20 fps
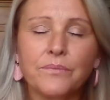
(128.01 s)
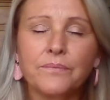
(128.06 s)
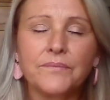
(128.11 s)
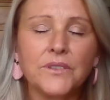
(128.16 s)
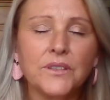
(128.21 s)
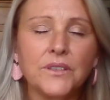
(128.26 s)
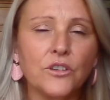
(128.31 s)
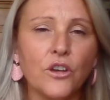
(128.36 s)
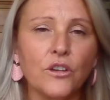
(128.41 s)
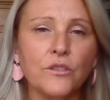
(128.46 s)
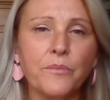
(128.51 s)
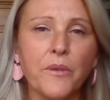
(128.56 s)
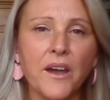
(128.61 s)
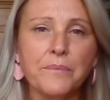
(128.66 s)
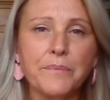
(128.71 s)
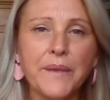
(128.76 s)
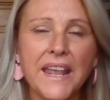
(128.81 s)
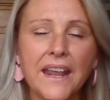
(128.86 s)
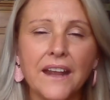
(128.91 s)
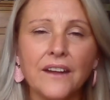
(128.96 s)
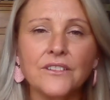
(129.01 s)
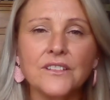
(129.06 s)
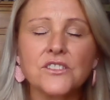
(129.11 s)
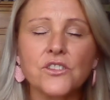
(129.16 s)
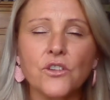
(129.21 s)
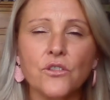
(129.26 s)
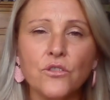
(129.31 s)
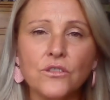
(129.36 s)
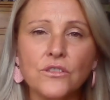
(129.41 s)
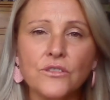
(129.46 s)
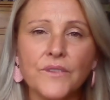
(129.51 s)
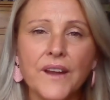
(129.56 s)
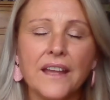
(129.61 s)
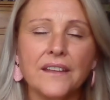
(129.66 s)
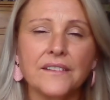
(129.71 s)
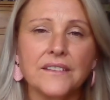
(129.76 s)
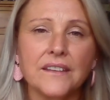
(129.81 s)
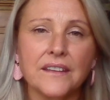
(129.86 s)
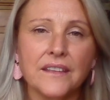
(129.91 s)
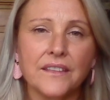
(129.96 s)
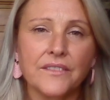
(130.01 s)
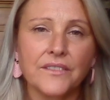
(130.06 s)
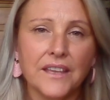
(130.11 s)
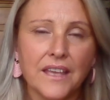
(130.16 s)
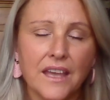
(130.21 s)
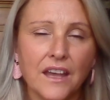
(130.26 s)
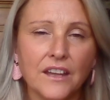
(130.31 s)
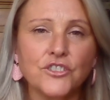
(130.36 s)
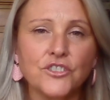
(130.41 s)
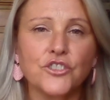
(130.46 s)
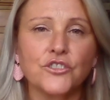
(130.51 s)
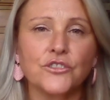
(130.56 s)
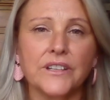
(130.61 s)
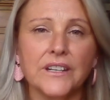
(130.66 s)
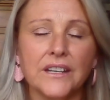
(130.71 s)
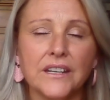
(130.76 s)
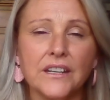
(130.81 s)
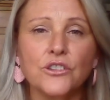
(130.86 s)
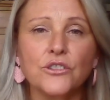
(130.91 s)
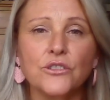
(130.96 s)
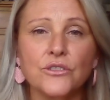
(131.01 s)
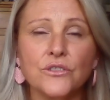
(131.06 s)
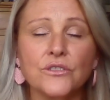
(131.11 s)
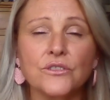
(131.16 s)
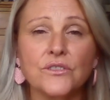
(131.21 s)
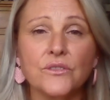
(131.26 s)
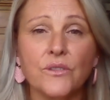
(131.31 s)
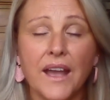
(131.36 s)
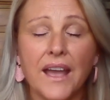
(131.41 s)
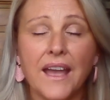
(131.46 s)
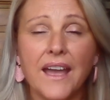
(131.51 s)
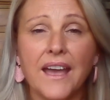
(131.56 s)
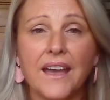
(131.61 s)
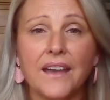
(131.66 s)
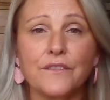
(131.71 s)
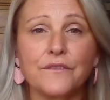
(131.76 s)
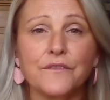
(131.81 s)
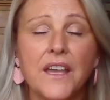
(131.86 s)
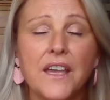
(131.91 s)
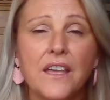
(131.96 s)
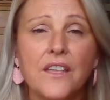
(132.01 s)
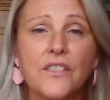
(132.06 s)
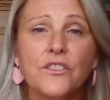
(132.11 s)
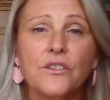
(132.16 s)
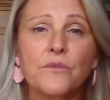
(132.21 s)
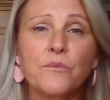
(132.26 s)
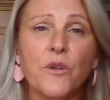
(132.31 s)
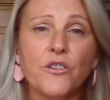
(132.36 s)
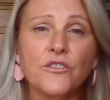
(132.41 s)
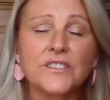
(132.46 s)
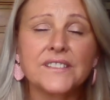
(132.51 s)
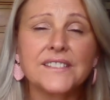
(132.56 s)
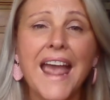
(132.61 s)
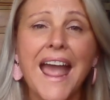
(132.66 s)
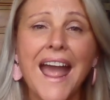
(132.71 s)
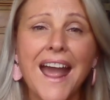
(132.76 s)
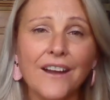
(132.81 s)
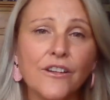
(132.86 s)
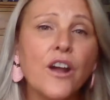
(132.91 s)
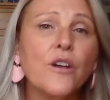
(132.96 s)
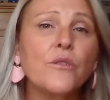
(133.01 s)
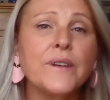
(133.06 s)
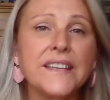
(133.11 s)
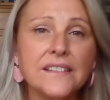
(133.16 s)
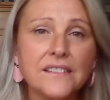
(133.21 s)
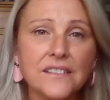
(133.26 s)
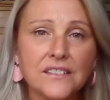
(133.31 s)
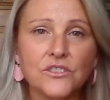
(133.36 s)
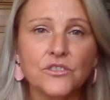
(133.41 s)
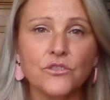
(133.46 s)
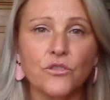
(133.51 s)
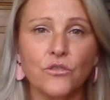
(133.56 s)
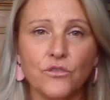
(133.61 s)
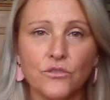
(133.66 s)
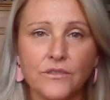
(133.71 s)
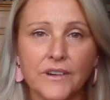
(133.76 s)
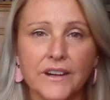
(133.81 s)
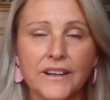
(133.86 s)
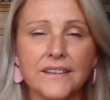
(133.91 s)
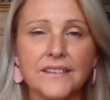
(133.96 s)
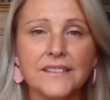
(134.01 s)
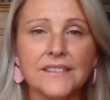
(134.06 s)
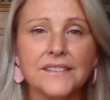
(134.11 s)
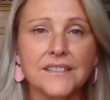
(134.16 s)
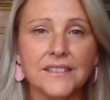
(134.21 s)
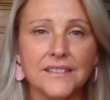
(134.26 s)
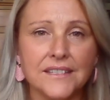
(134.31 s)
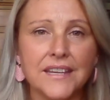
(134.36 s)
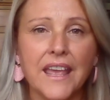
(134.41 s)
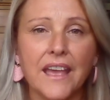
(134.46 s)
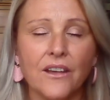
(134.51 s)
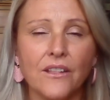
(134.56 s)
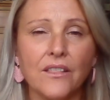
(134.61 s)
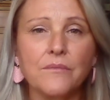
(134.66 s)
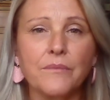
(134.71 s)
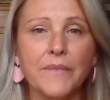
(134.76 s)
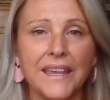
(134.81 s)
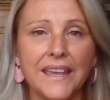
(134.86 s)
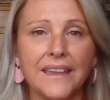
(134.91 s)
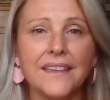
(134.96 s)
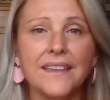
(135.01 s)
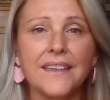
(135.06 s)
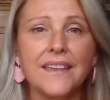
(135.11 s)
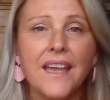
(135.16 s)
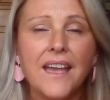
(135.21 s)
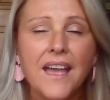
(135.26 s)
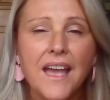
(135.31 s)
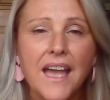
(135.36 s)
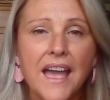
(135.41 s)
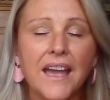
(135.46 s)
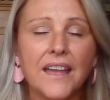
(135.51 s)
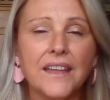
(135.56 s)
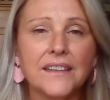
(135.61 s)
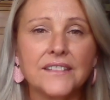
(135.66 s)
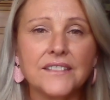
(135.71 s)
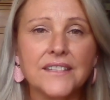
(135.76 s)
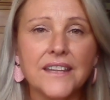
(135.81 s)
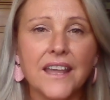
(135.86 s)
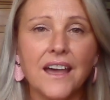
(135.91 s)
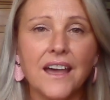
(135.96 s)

you know, by parents all around the country who have the most harrowing stories to tell me, and